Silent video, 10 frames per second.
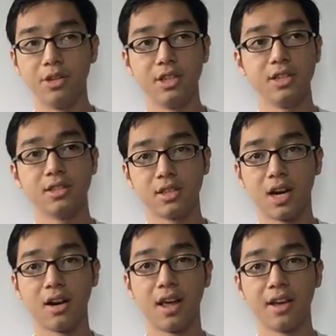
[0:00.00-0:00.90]
which is
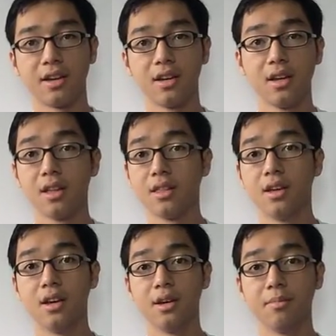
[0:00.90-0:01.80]
kind of like
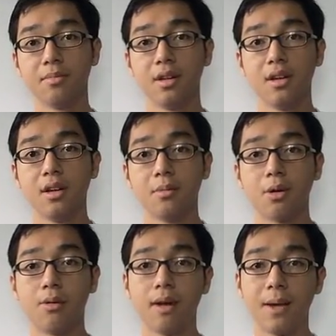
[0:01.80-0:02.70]
the
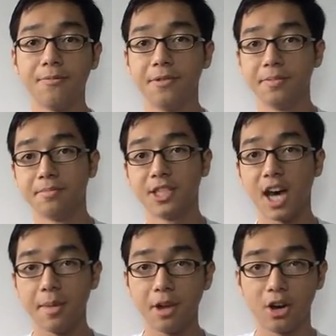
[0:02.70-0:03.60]
program for
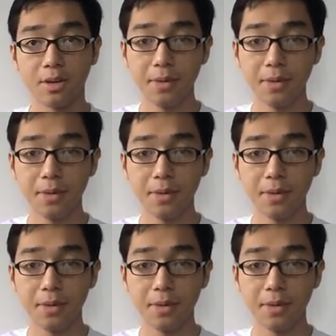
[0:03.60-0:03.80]
timing on